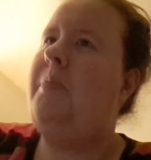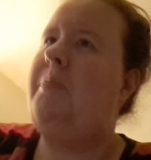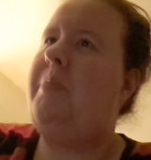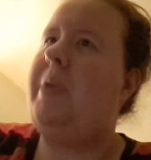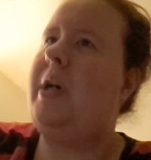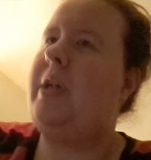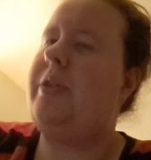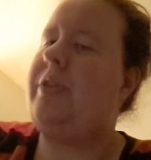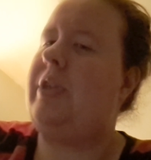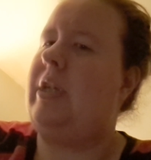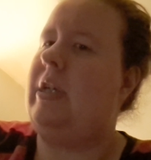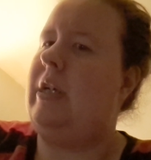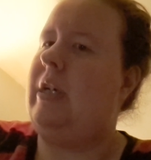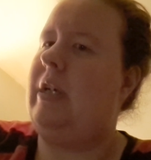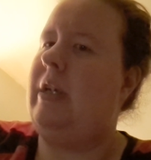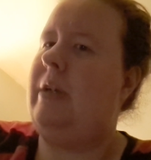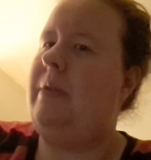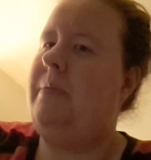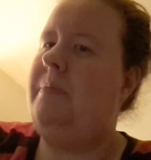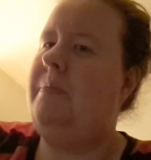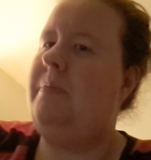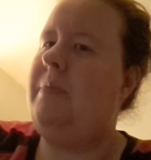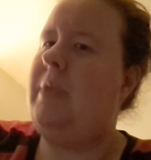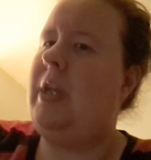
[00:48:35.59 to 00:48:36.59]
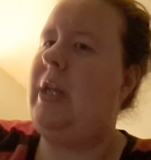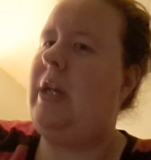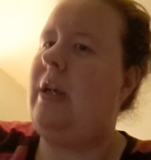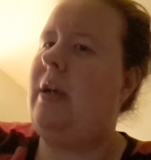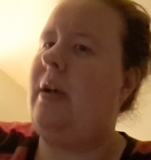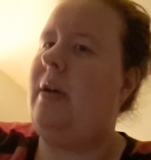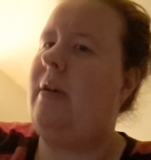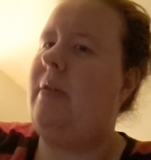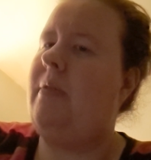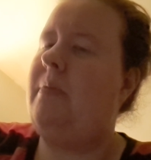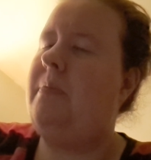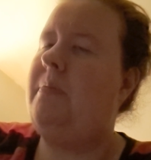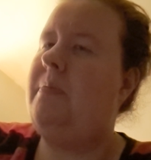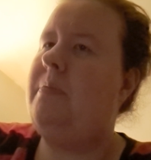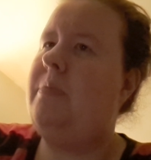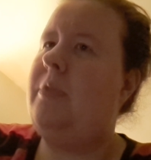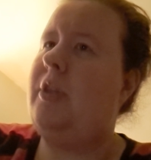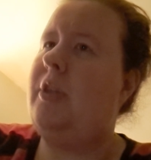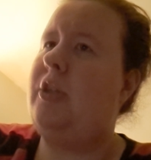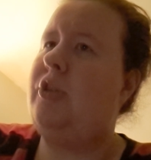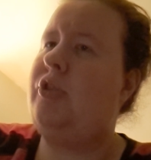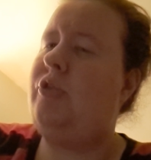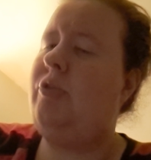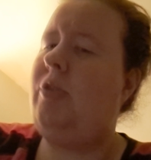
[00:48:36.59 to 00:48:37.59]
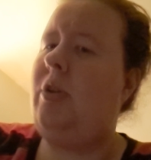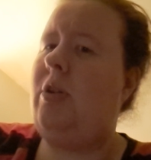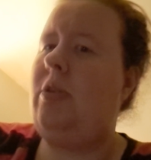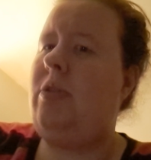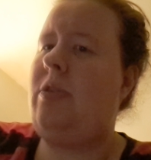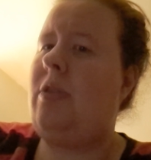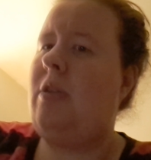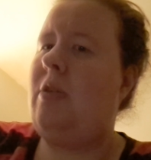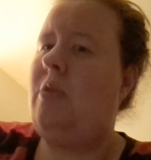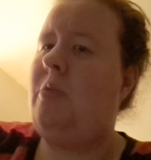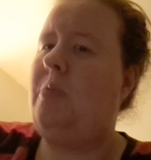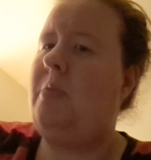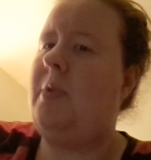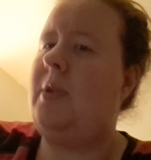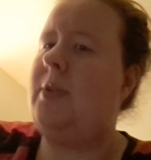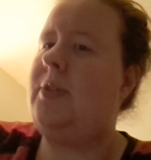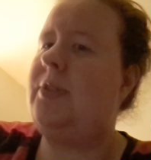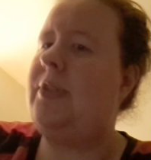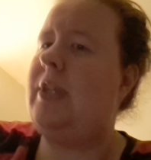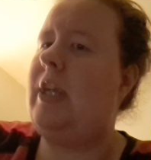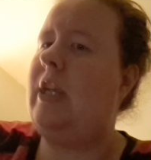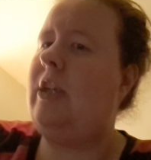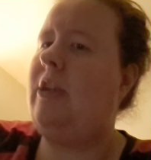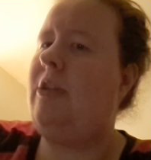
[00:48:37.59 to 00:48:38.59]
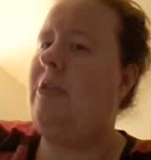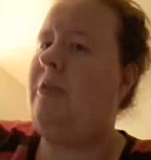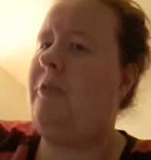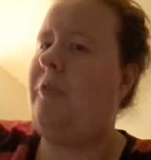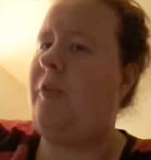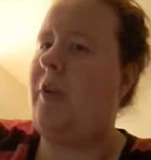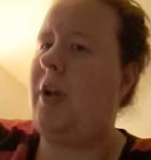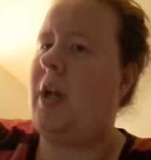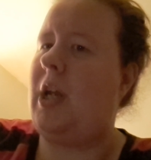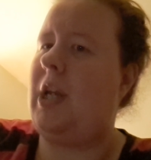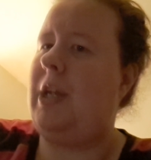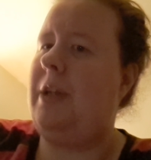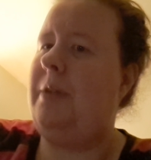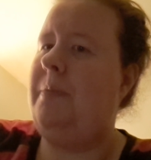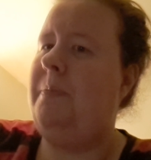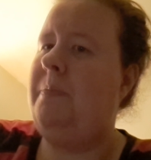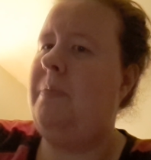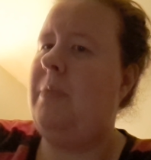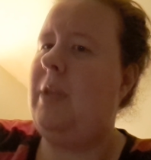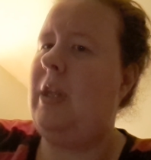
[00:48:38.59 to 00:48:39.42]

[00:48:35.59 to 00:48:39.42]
but the you know the truth will set you free